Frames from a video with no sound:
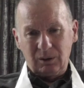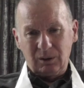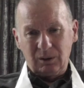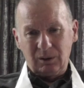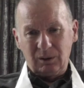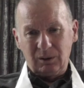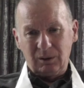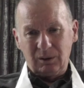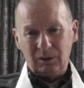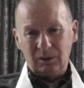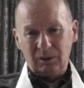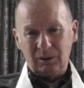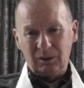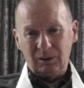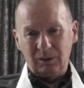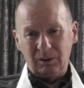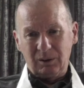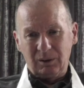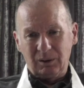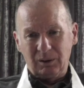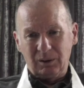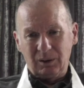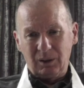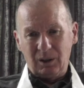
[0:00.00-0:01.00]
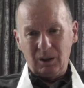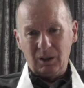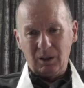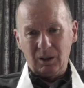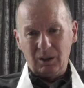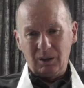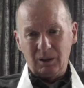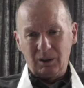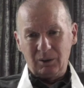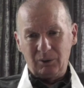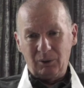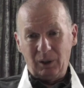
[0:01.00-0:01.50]
uh,
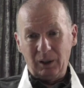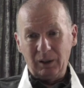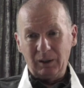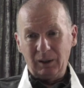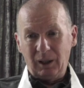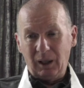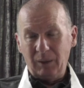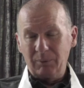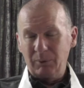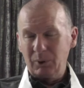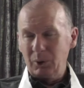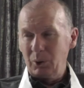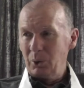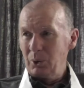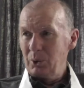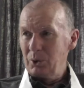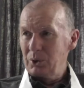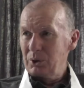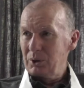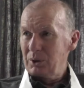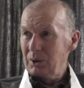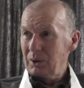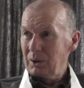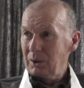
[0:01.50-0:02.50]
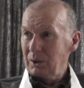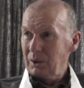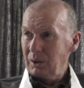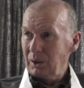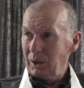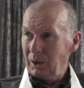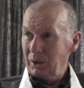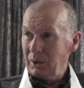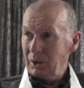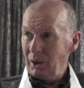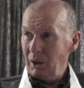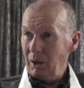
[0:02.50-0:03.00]
right livelihood
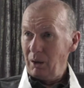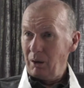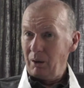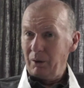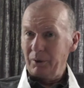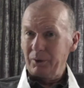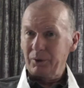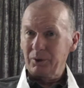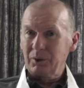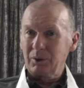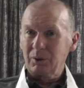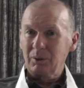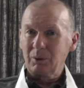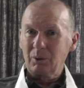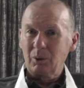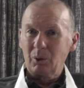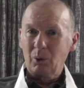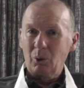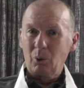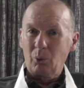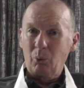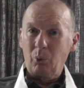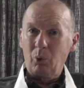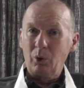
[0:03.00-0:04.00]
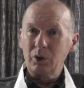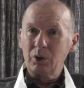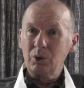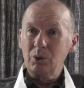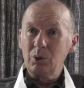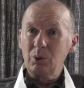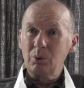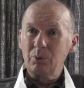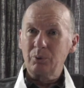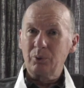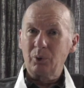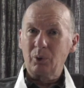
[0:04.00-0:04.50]
and art, what you
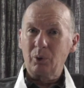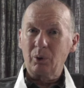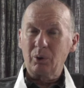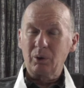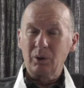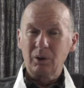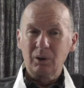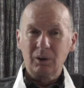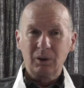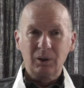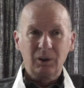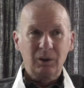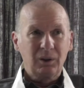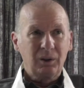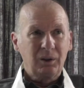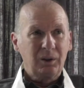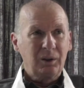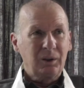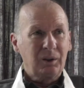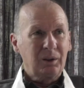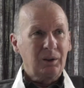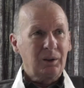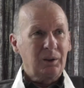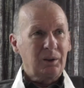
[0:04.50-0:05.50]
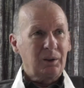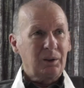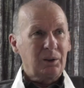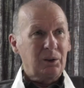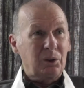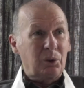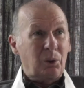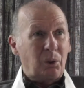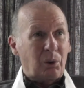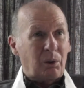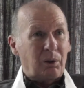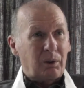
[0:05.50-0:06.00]
do for
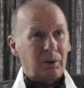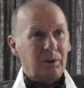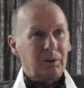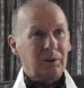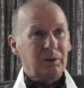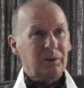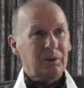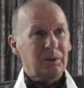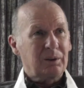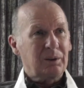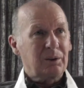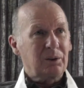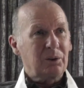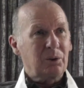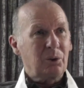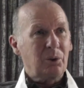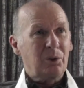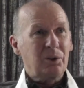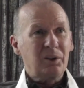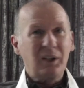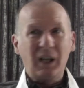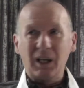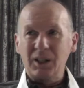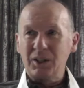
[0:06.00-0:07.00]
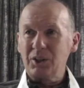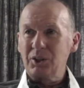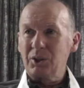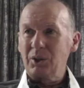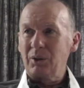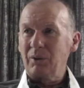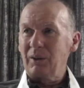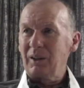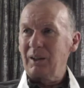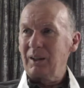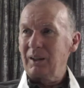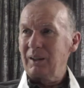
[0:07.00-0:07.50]
your, your
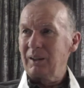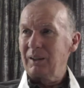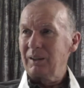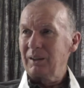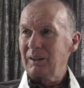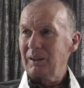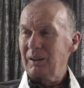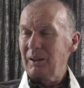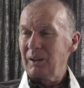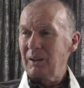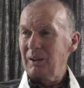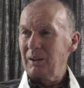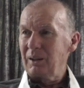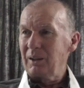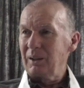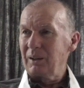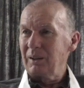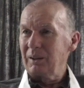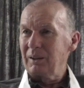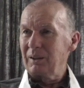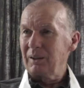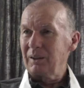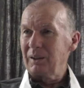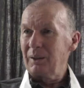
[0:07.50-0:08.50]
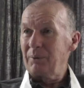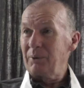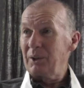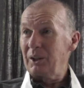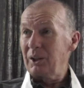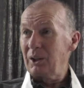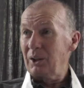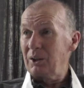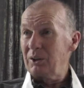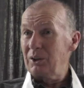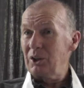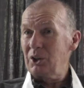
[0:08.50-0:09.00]
necessary uh,
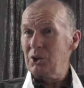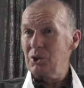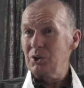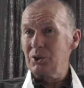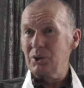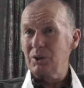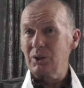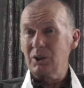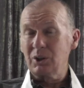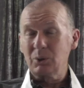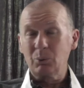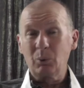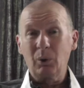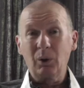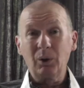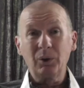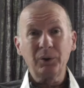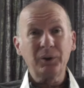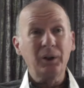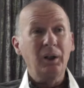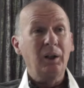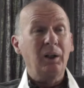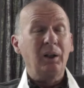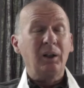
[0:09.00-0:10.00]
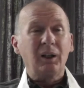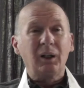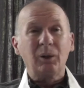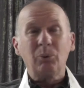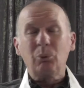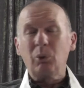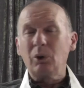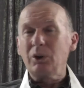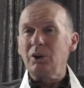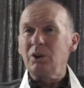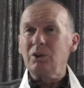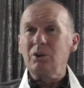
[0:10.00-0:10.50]
living conditions in this world
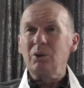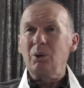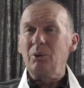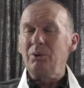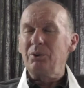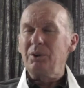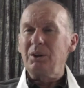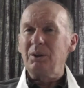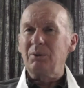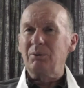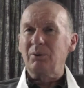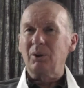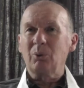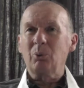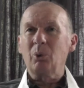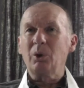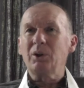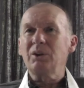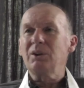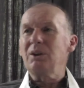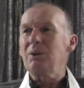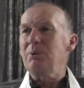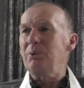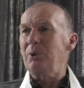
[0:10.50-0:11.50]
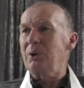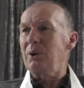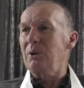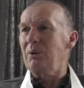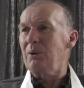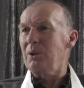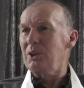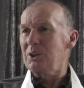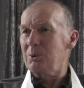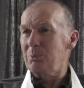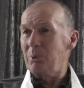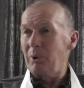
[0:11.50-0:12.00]
and what you don't need for it, what you need for your
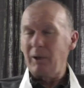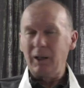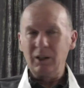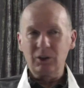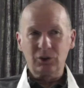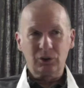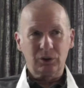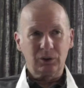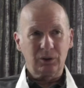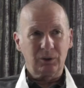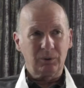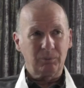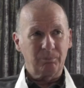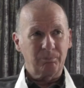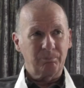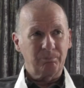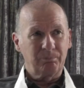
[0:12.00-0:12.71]
inspiration.